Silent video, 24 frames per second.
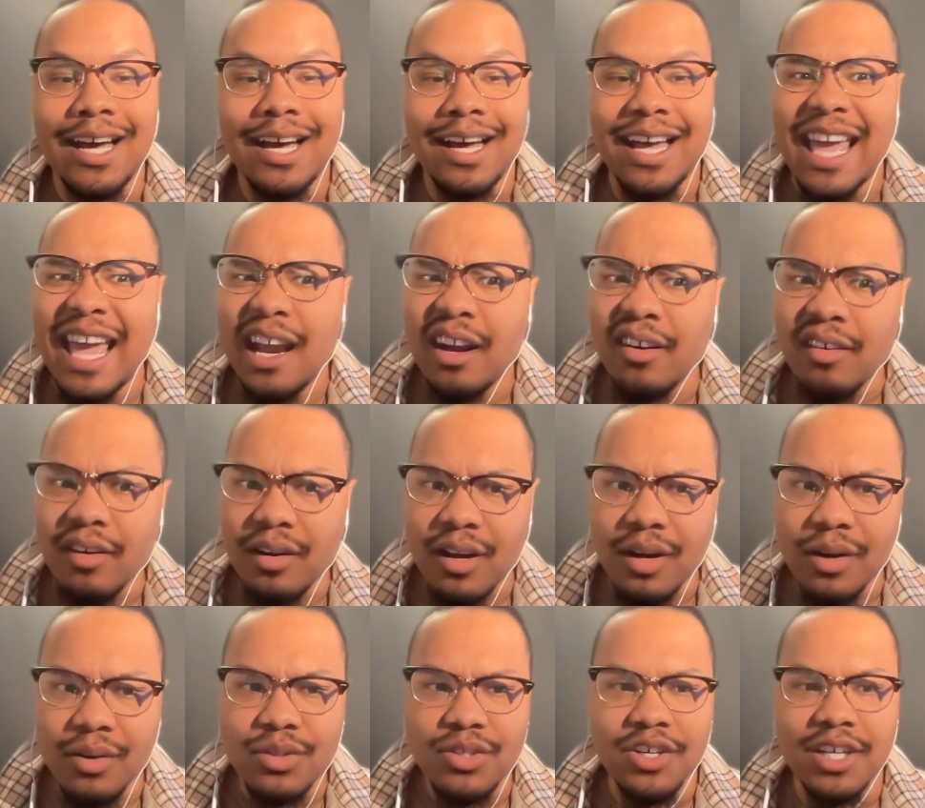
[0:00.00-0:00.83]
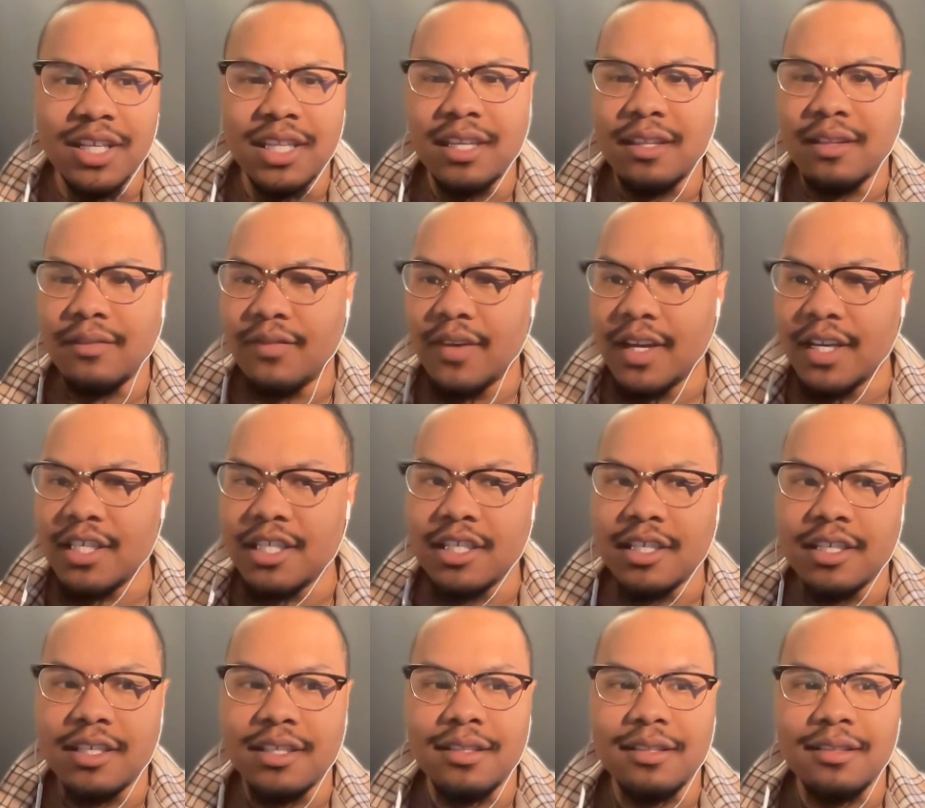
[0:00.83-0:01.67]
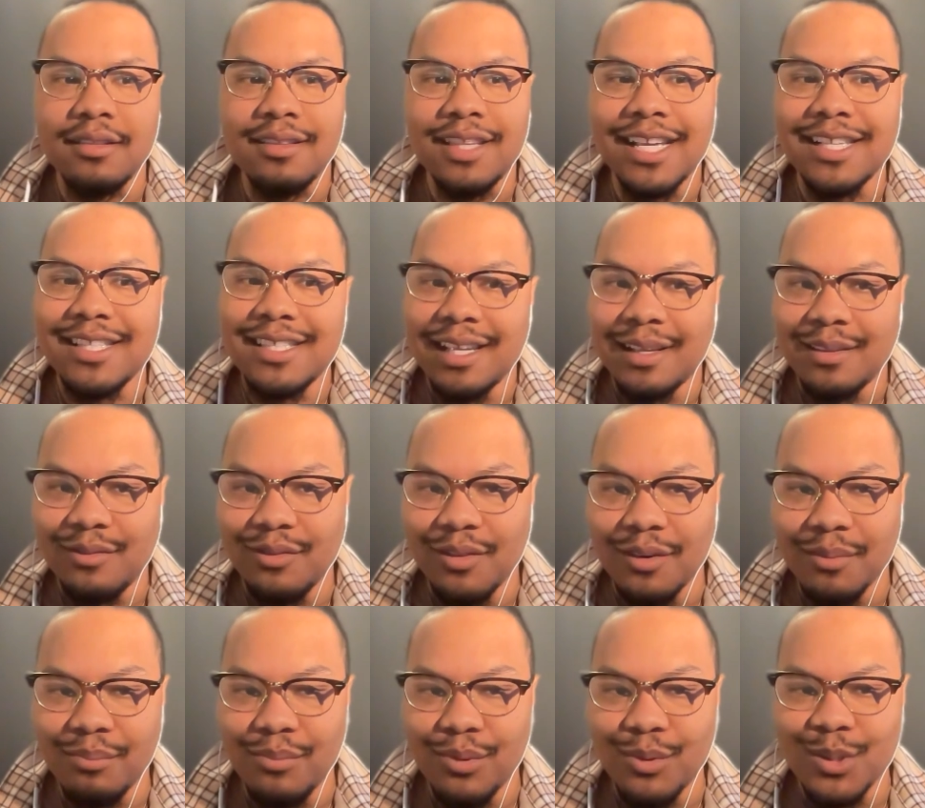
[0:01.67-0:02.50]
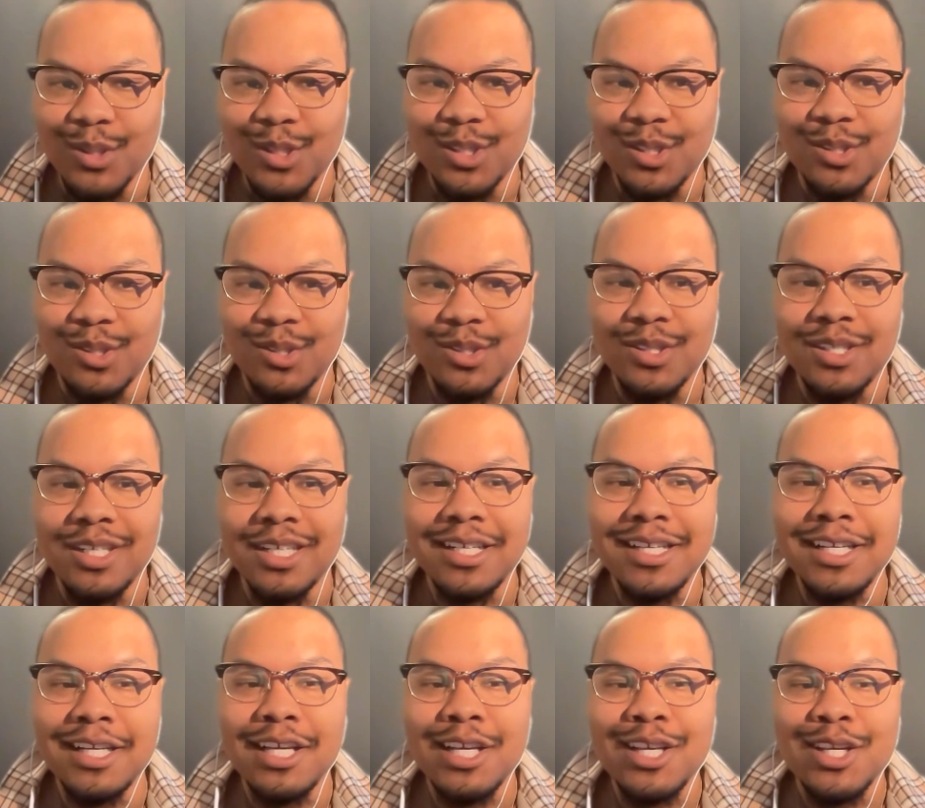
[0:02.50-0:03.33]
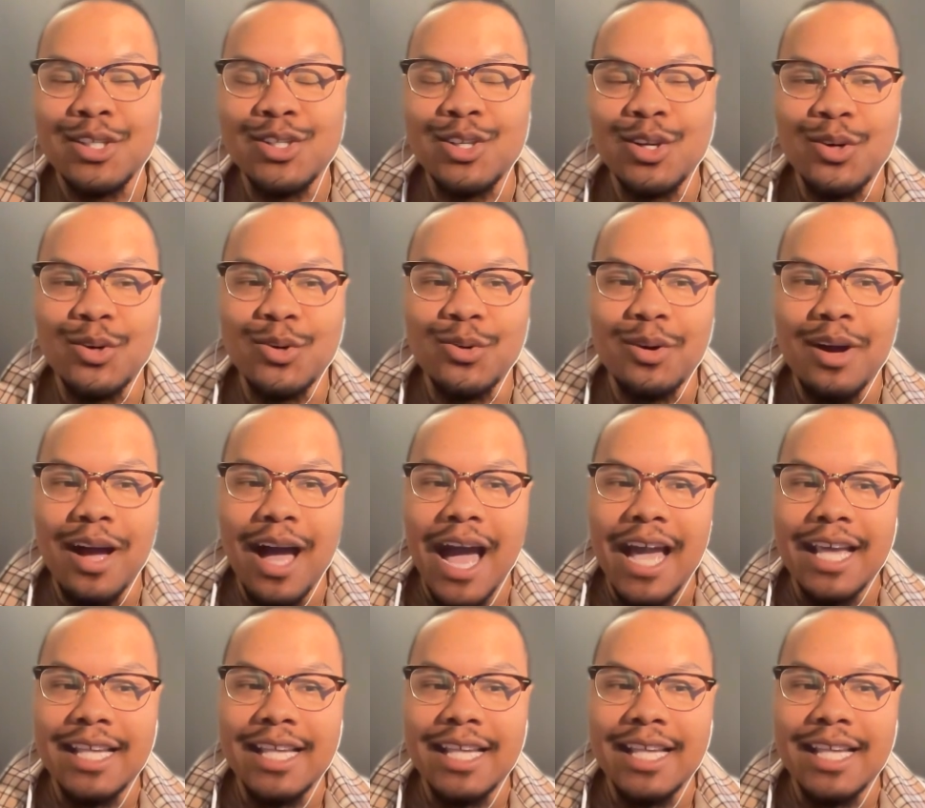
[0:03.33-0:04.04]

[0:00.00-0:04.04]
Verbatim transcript: agriculture and innovation that stems from Portugal. So I